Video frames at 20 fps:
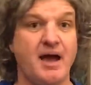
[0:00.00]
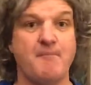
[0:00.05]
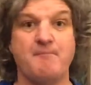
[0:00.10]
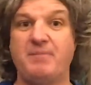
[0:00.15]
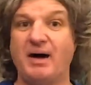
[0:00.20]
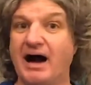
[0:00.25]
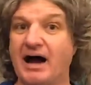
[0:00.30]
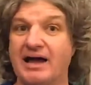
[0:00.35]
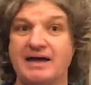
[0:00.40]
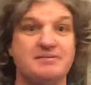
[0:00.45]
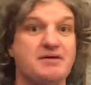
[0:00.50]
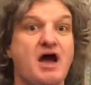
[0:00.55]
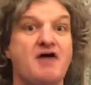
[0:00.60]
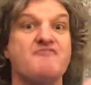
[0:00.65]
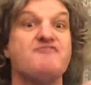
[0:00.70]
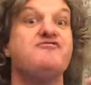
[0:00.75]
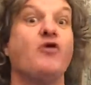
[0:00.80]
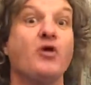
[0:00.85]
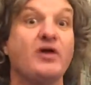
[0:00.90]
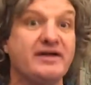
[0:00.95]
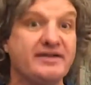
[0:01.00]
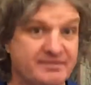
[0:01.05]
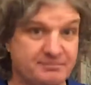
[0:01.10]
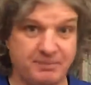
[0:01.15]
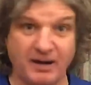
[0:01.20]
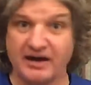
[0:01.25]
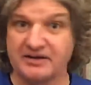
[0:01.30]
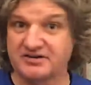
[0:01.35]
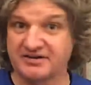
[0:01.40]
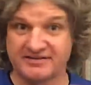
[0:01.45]
by voice,
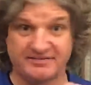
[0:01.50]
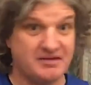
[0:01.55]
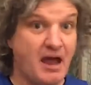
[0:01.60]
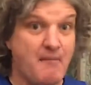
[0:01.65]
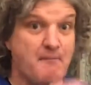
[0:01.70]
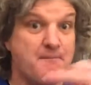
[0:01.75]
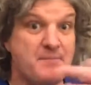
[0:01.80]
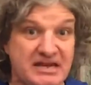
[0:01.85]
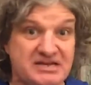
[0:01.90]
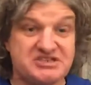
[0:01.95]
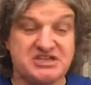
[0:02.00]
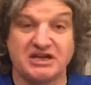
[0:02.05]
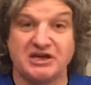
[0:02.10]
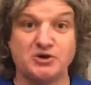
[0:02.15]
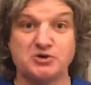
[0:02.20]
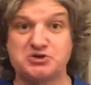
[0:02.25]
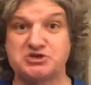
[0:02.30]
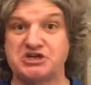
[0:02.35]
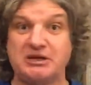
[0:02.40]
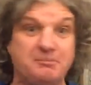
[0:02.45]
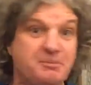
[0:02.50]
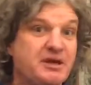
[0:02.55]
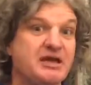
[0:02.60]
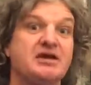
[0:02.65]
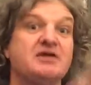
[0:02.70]
by just meeting your GP